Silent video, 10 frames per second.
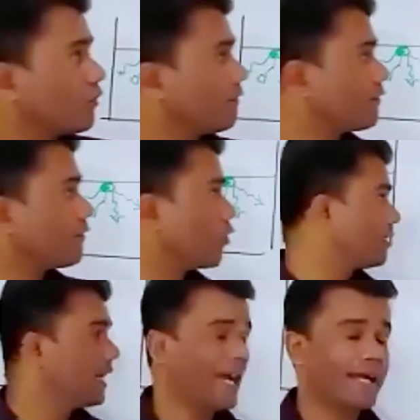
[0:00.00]
of
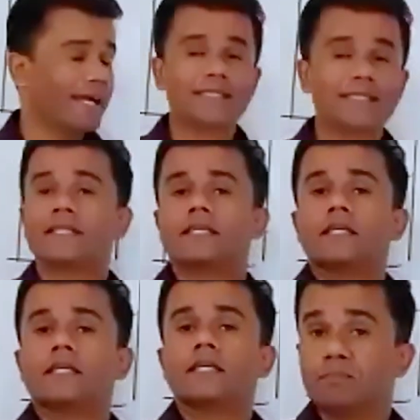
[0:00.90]
copper and
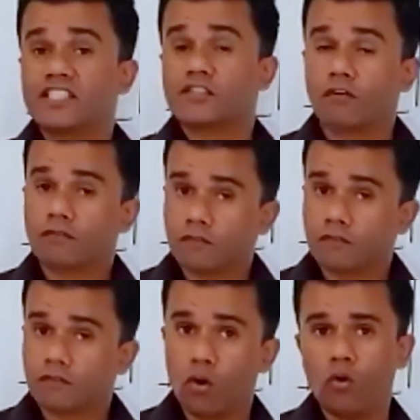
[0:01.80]
a piece of
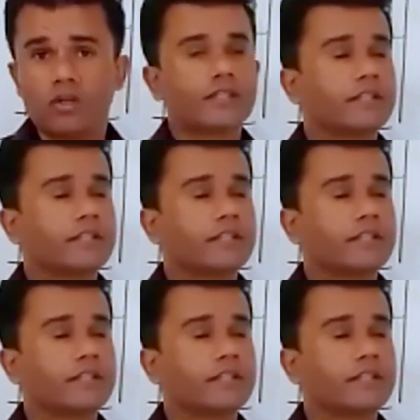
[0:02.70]
gold